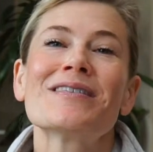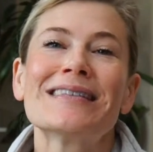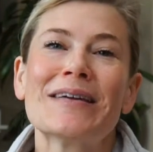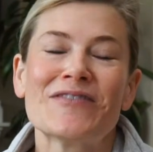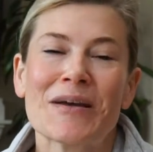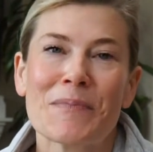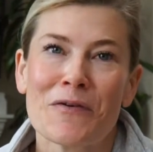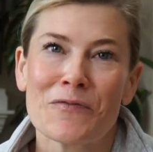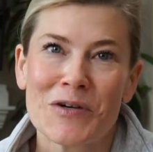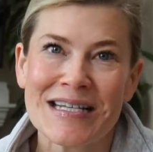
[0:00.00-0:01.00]
lift up our
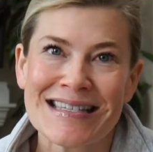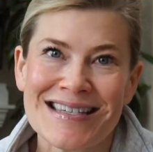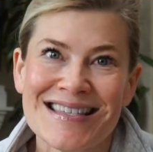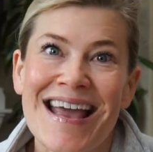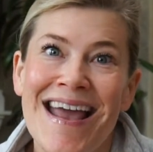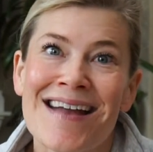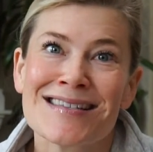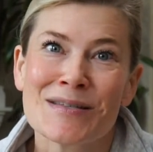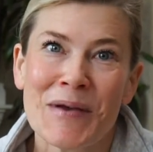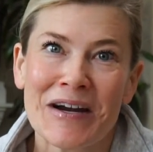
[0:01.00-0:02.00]
voices and
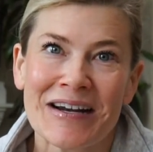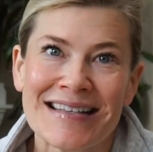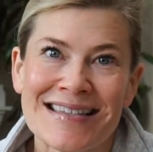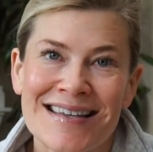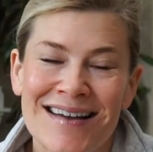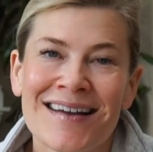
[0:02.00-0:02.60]
spirits.